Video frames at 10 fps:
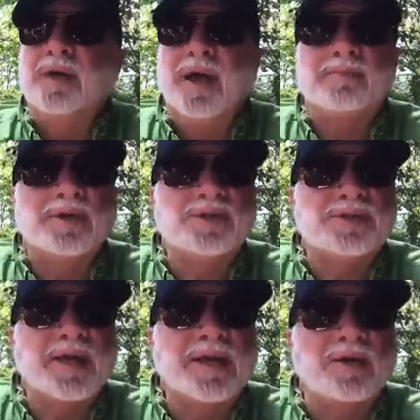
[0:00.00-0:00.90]
How much is
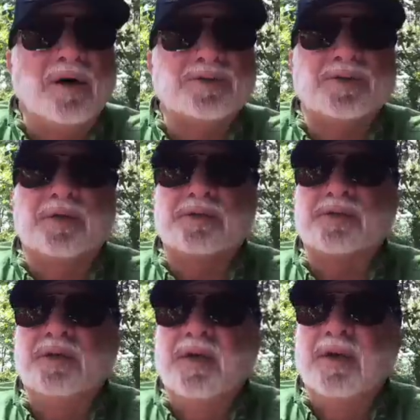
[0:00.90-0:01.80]
that costing
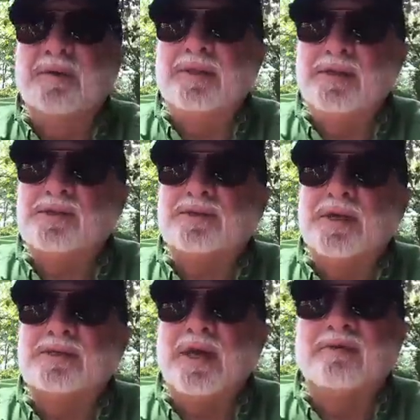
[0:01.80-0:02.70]
us? These are
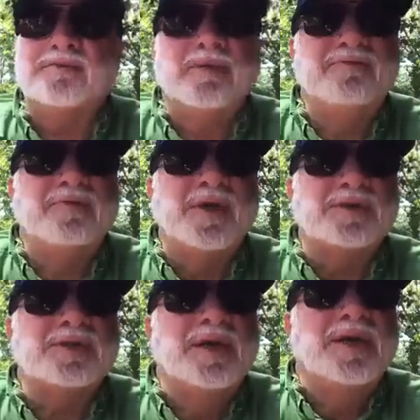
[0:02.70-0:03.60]
things that have to be
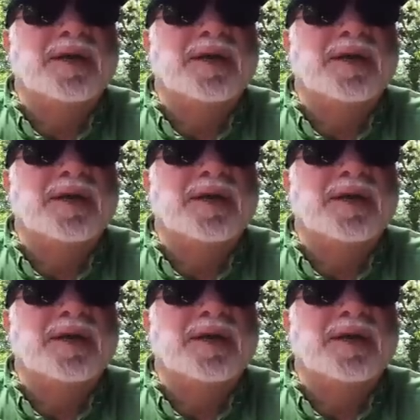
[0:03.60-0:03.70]
fixed.